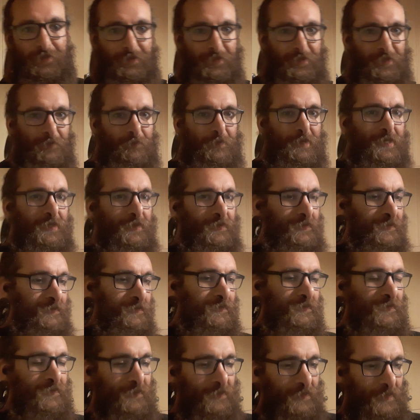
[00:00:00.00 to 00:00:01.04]
dinner, I'm
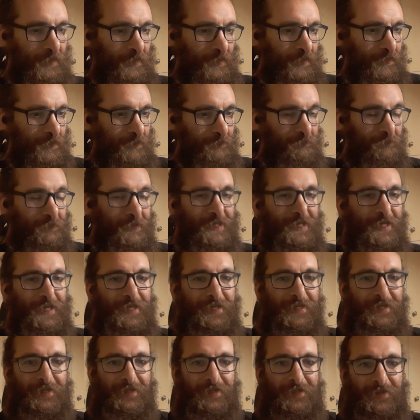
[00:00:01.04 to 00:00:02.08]

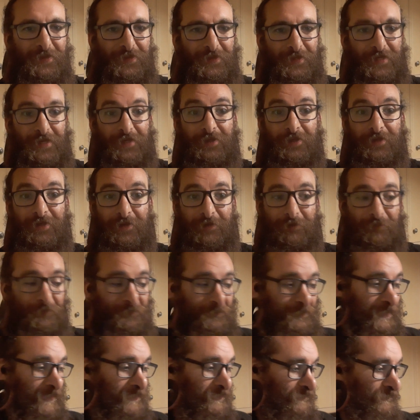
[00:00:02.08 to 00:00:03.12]
reheating for the
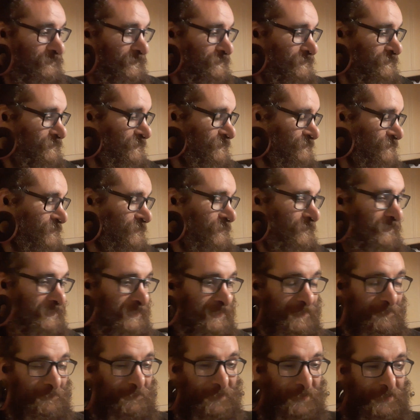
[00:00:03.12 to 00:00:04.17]
end of yesterday's curry.
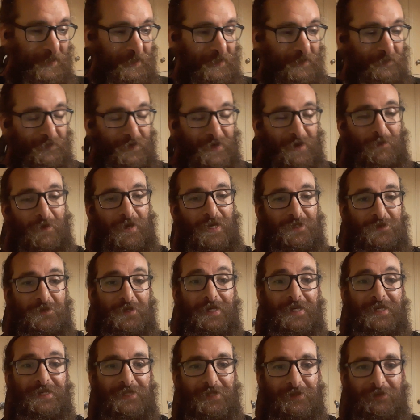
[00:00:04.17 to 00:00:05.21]
I figure I might as
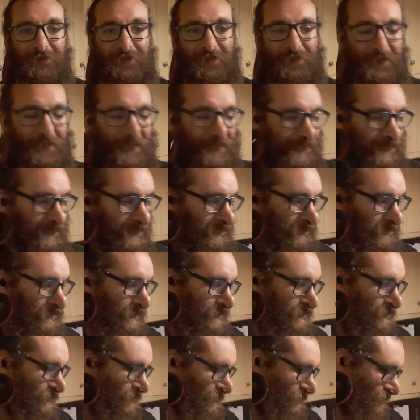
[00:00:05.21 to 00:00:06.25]
well eat it rather than let it go to
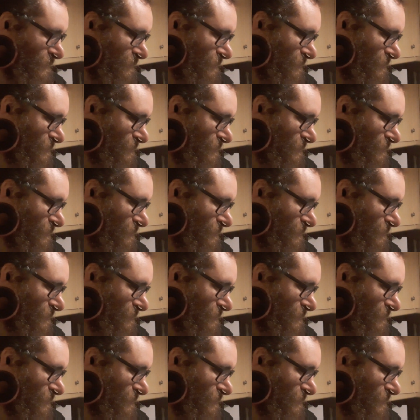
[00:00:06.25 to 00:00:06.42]
waste.